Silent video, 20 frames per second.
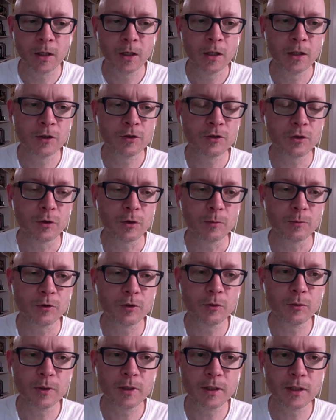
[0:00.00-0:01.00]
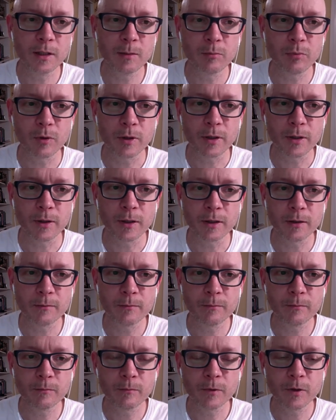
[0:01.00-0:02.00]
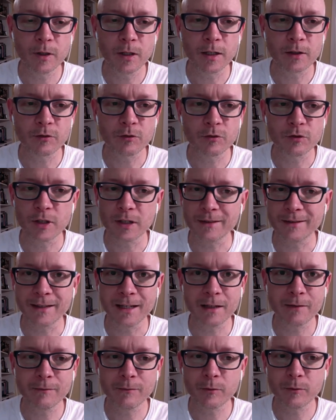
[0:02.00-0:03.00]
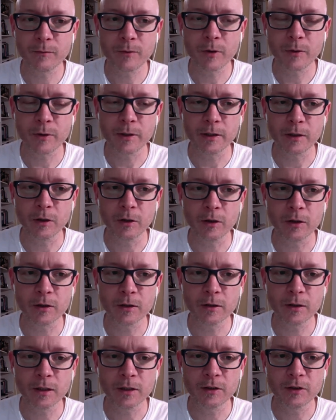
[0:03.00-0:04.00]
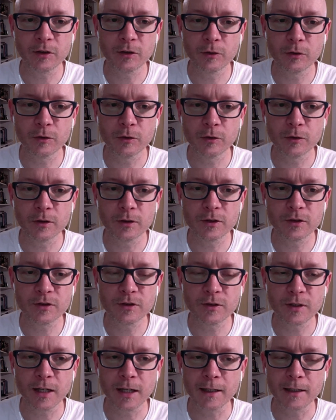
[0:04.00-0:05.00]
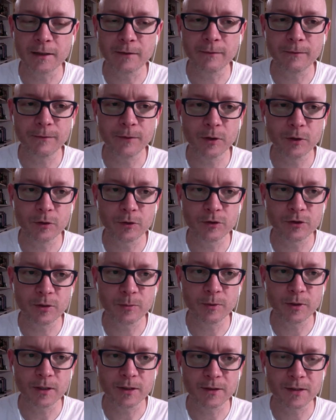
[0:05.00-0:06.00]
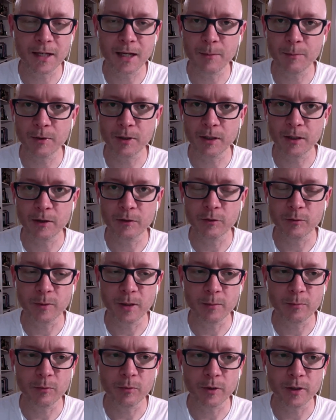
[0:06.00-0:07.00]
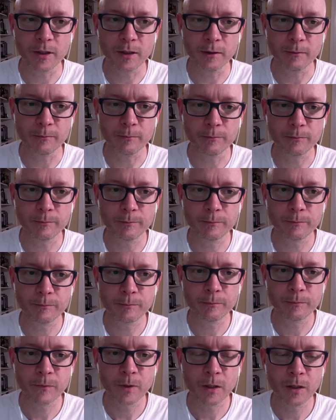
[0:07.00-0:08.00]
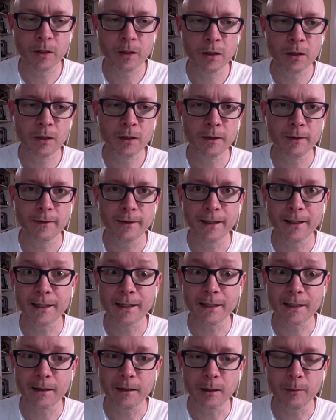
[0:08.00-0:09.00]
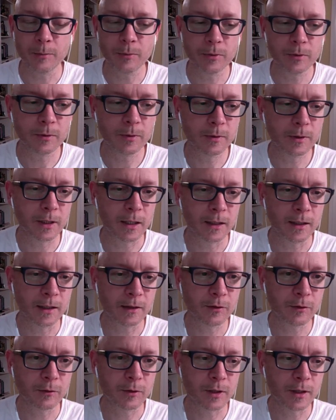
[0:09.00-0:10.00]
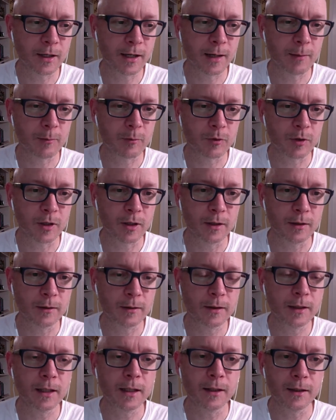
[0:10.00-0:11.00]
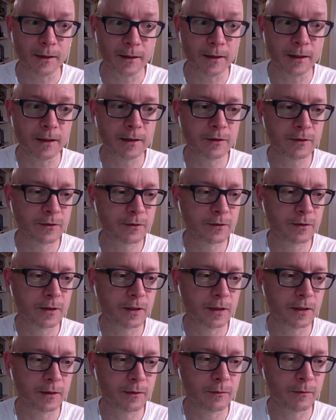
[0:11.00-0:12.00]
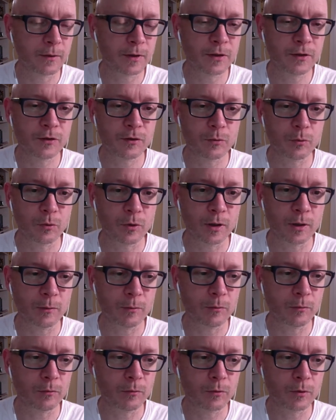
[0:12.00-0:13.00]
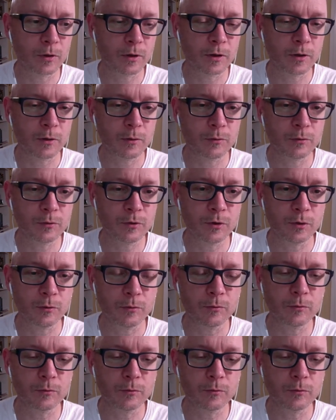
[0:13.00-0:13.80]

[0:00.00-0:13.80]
So I'm doing deep breathing exercise, not for very long, until I can feel something is happening here in my brain. Then I get up and I turn the camera on, and this is where I go to.